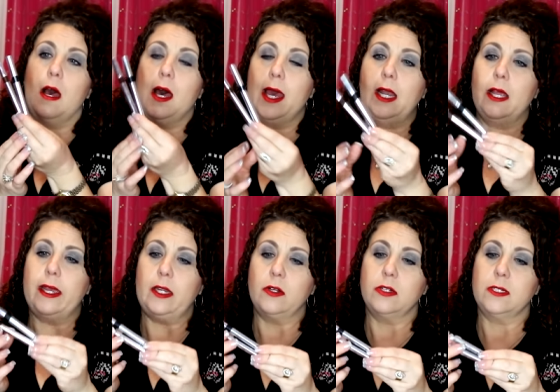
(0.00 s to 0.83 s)

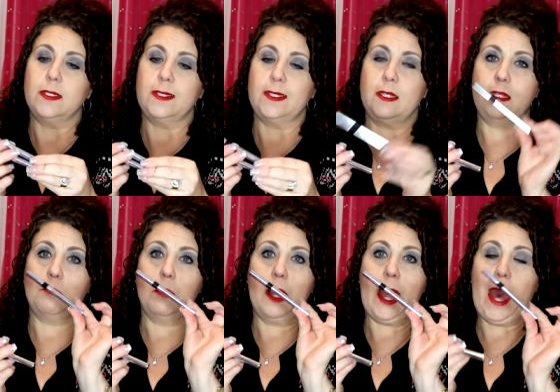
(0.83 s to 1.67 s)
eyeliners, the
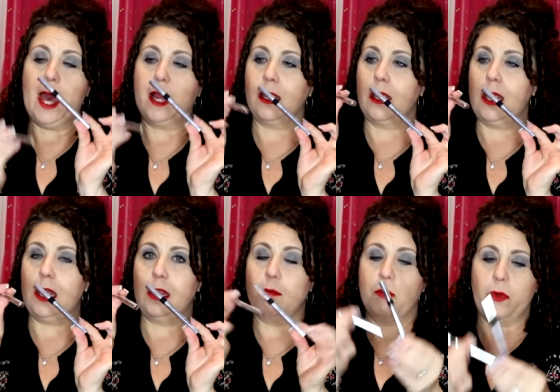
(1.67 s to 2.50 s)
black
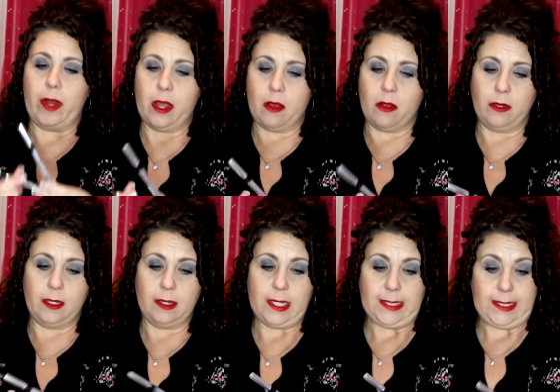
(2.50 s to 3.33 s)
and the brown.
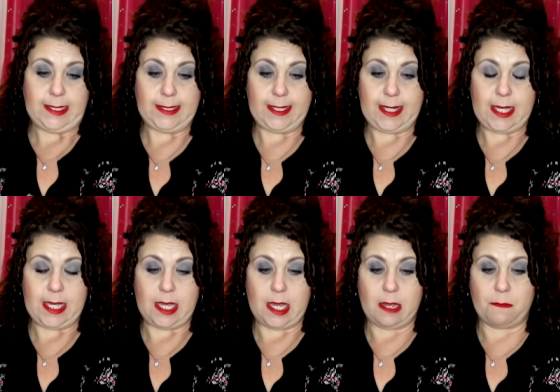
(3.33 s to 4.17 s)
This is
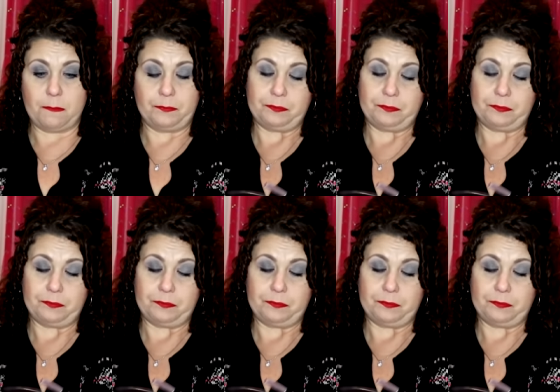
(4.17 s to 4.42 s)
the